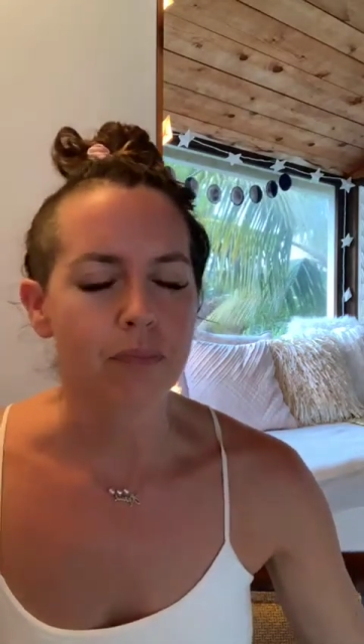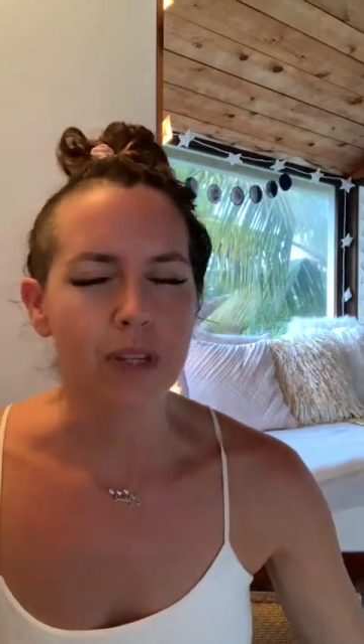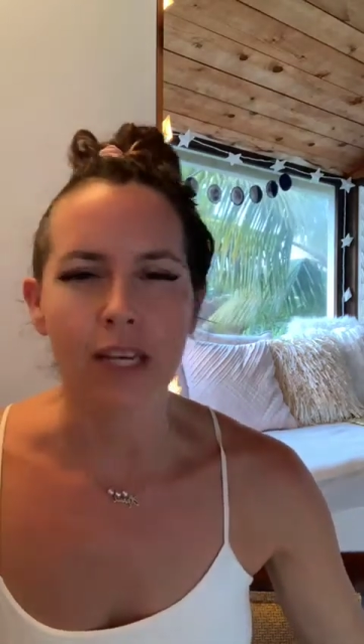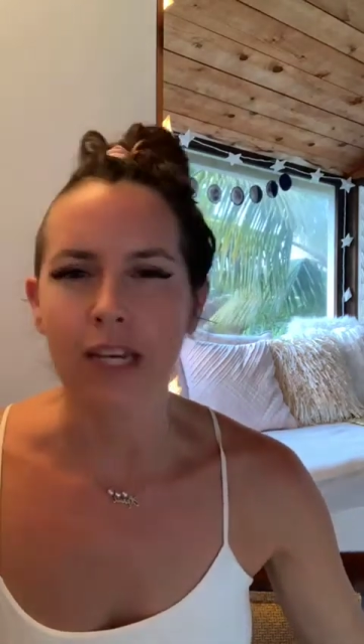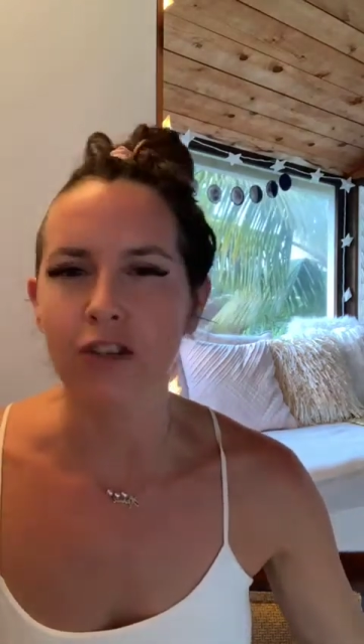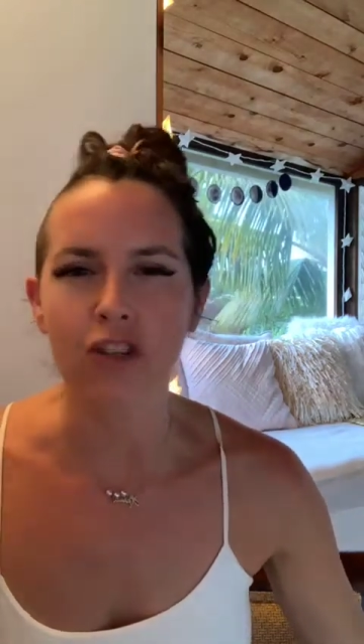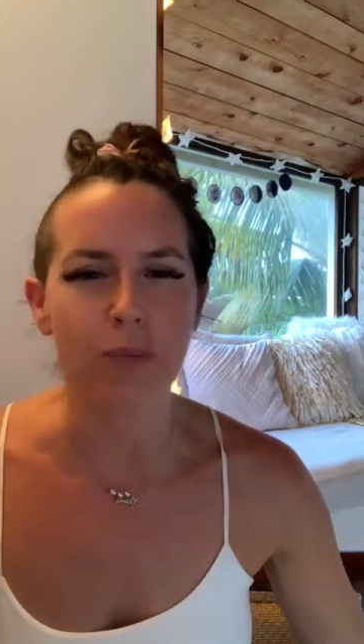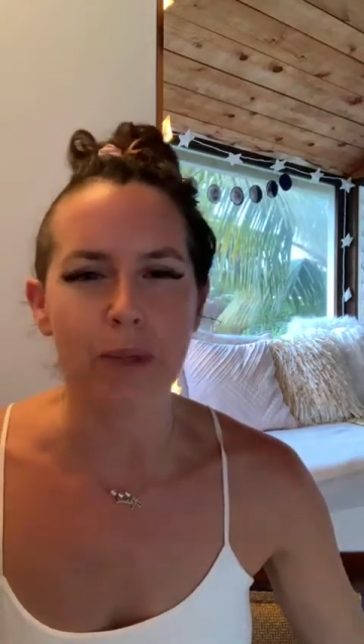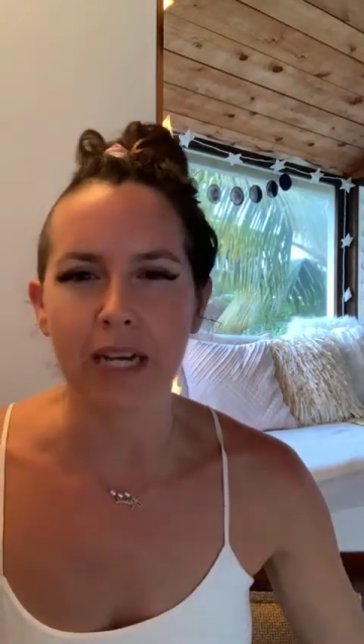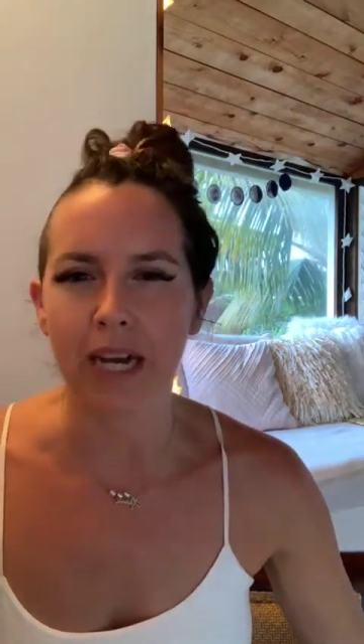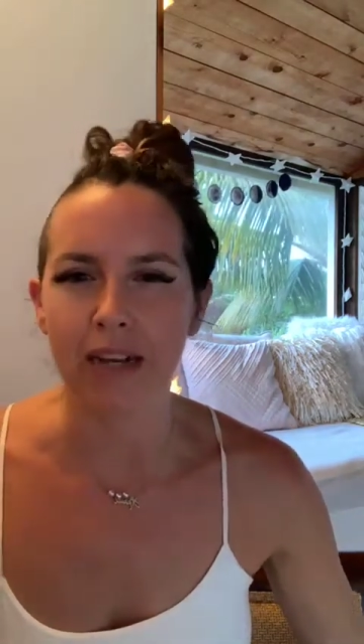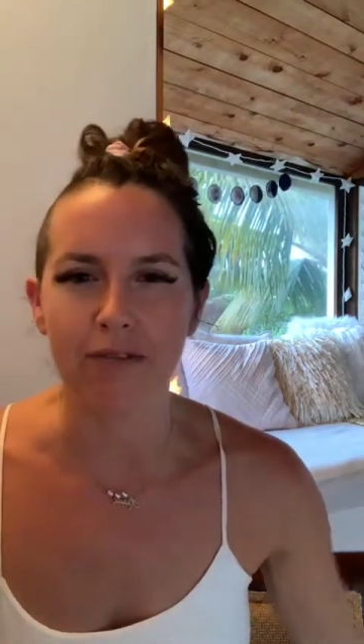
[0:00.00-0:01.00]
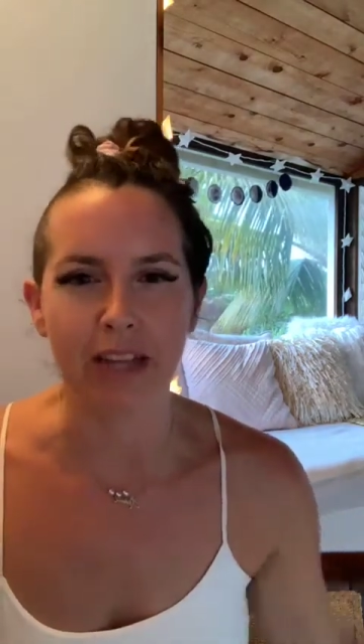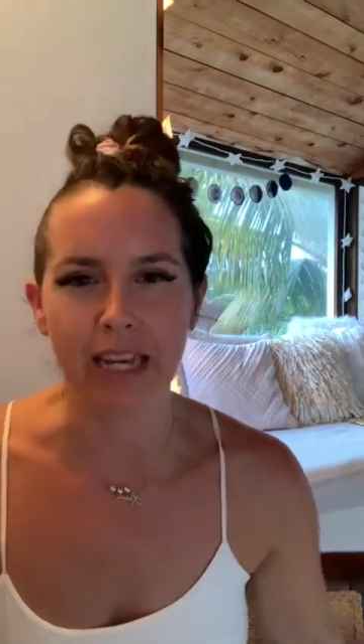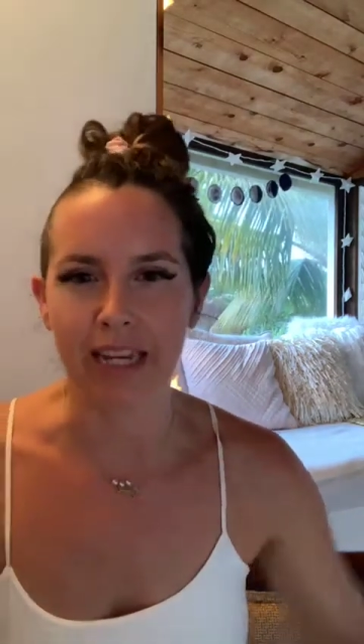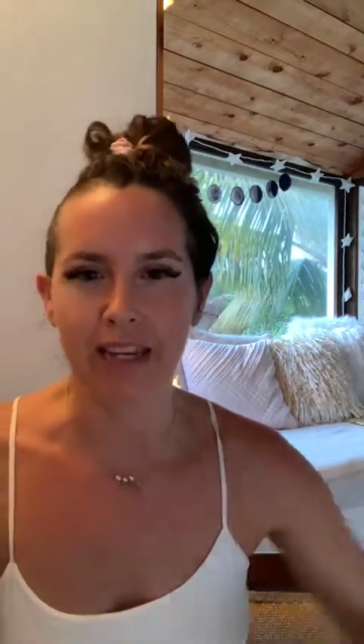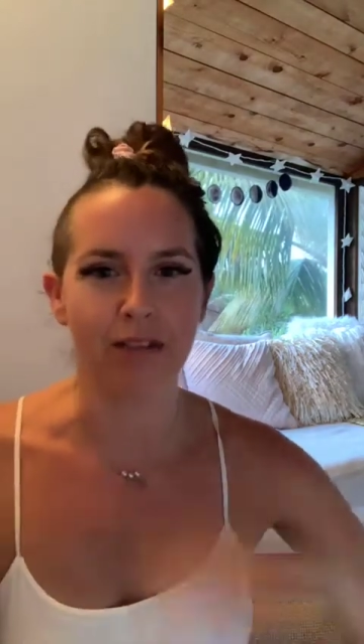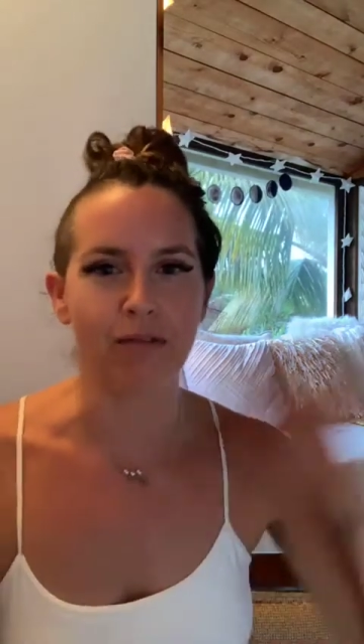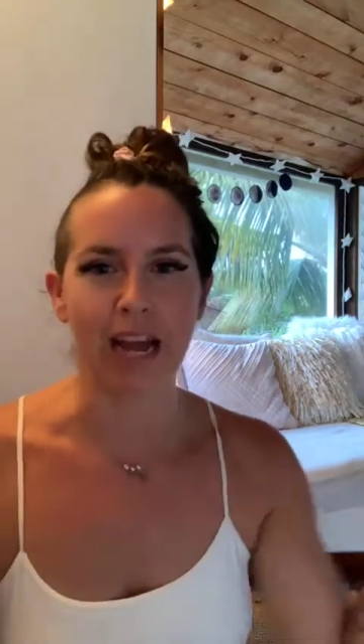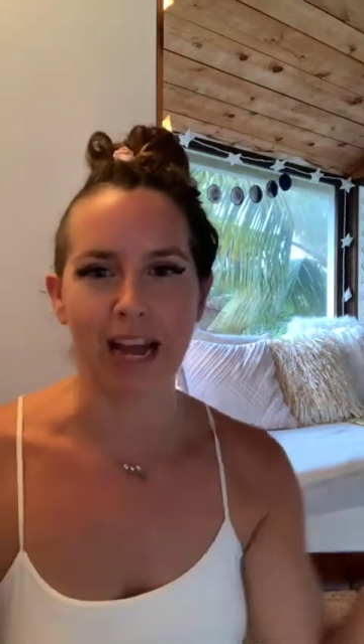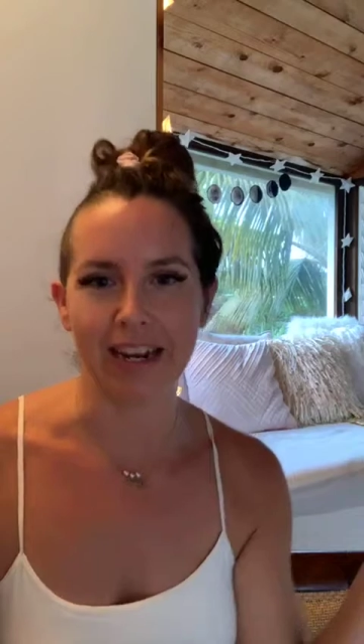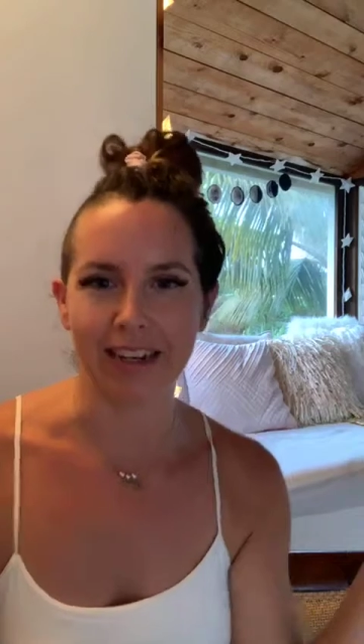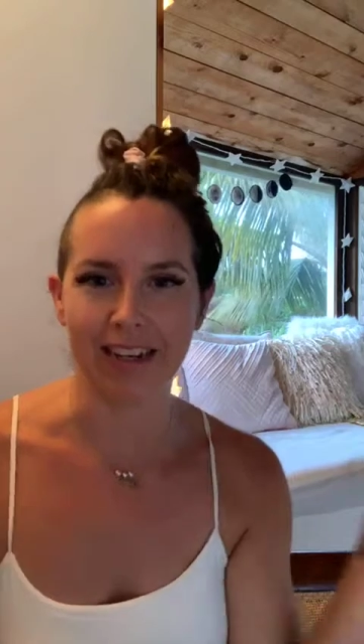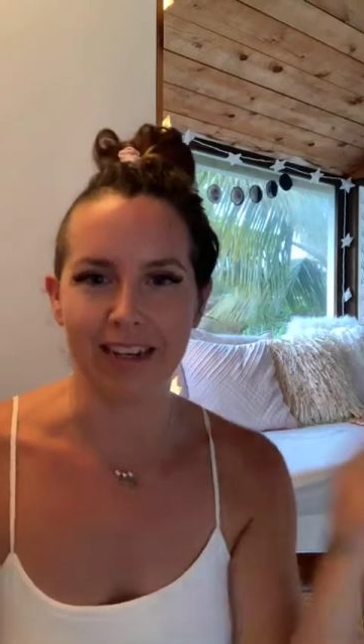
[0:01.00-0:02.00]
can just be kind of like
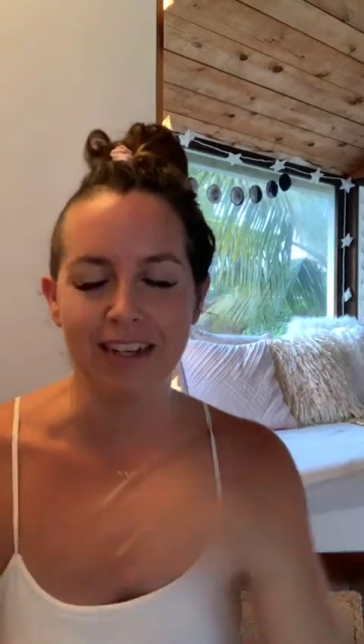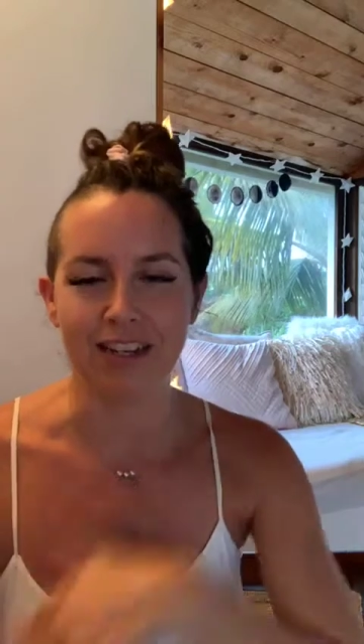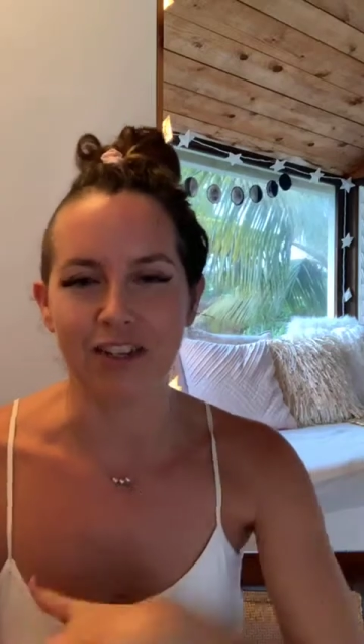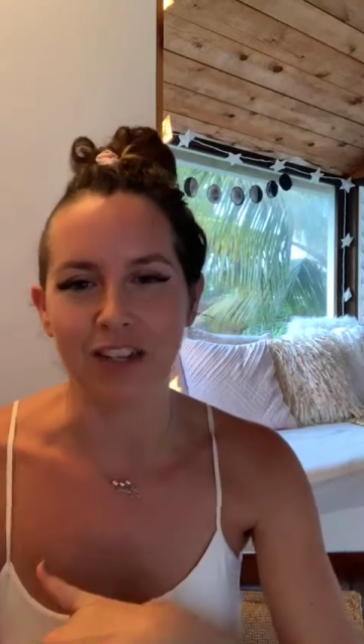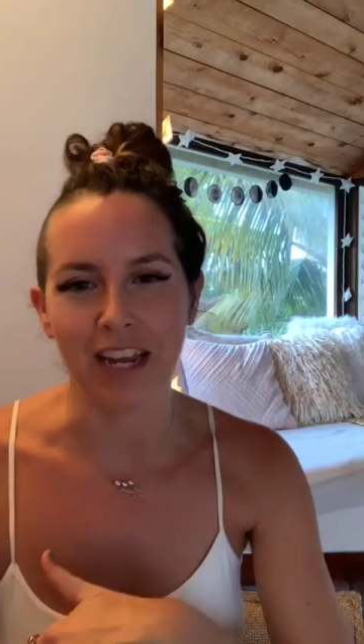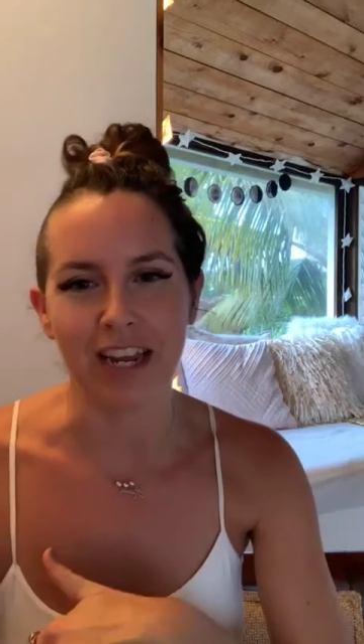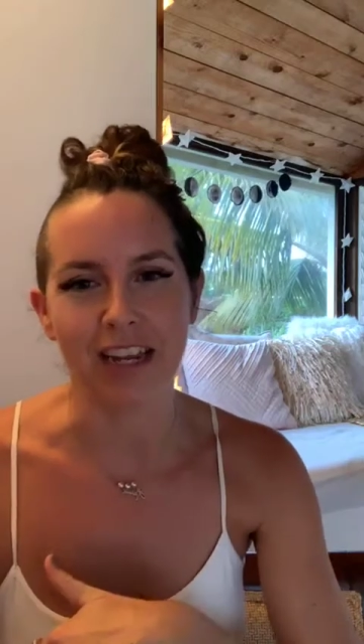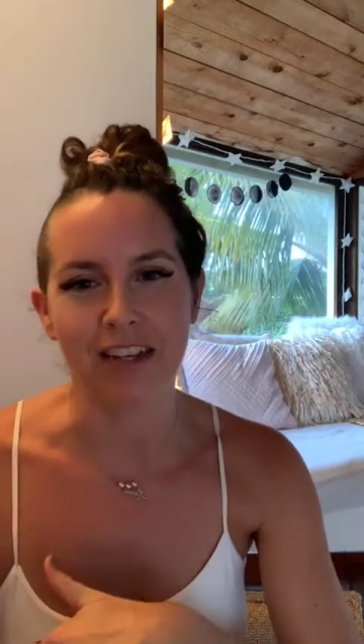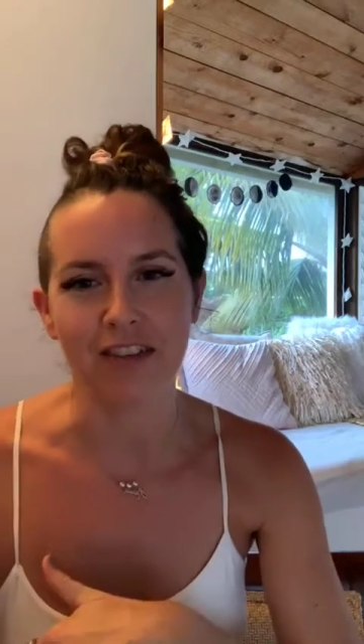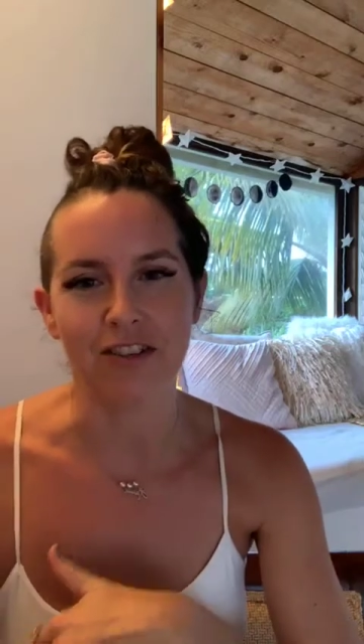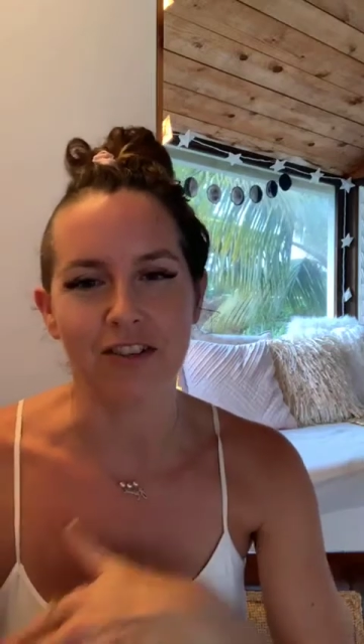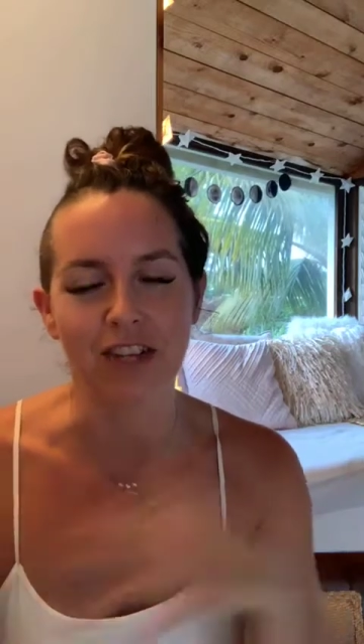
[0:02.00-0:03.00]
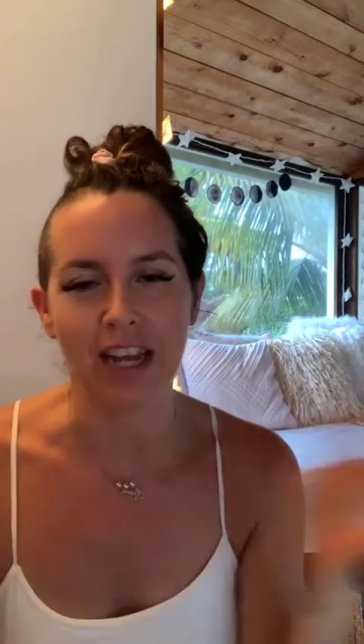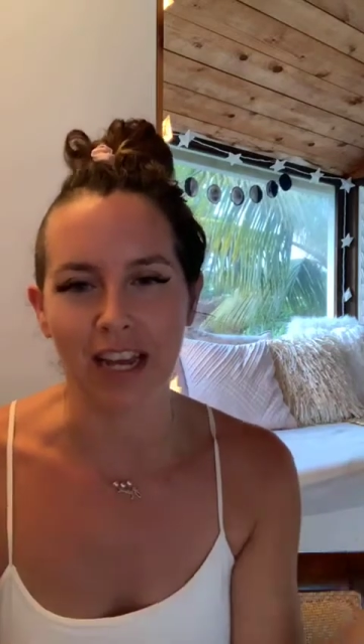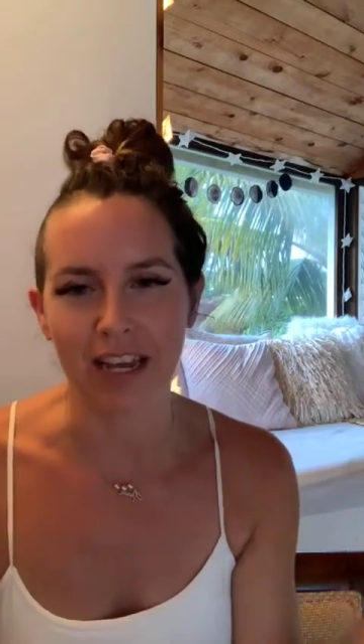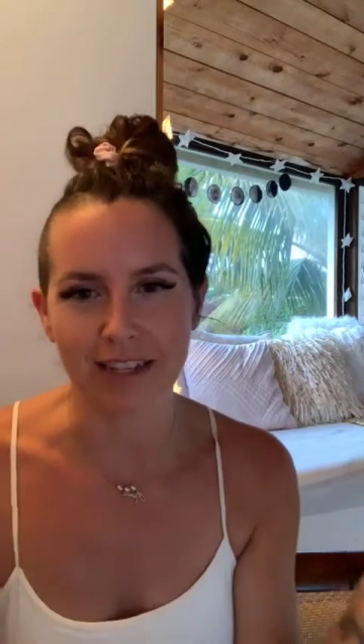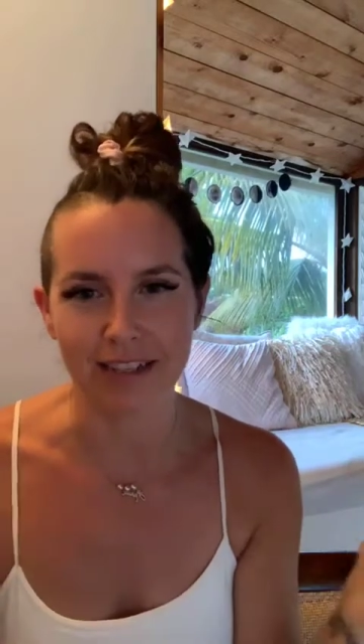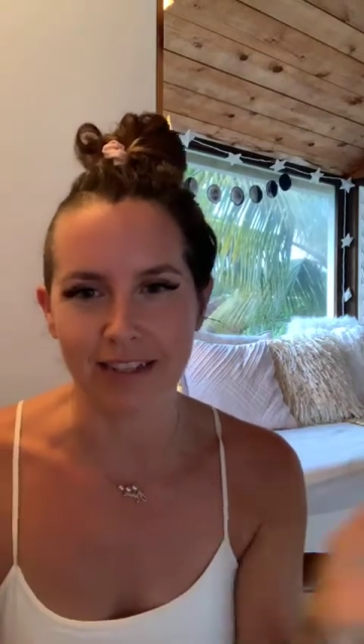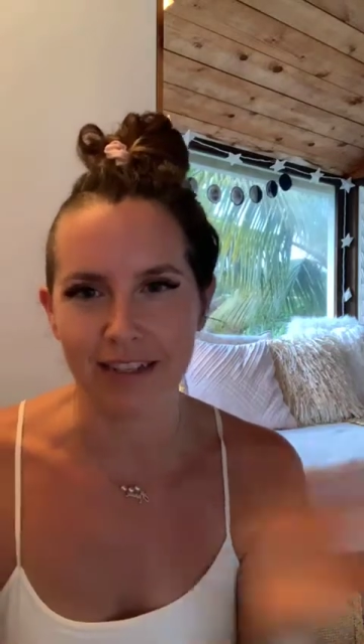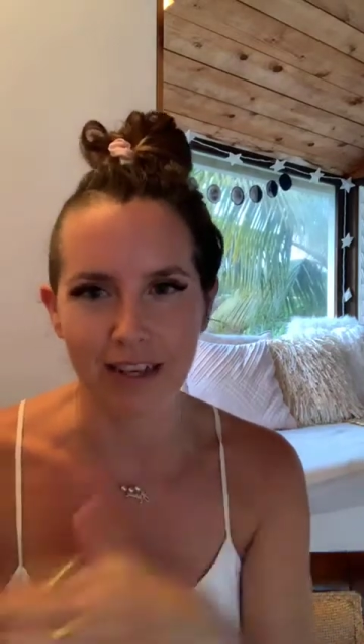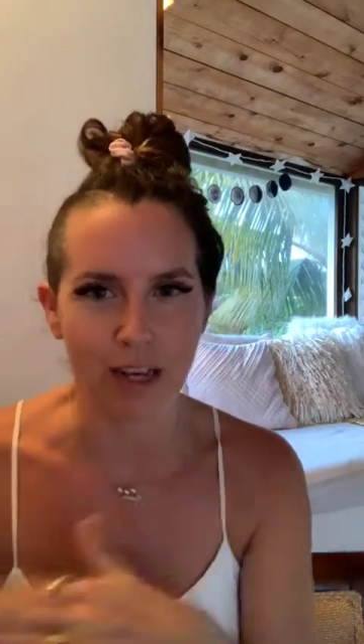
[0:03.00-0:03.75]
erratic and changed, and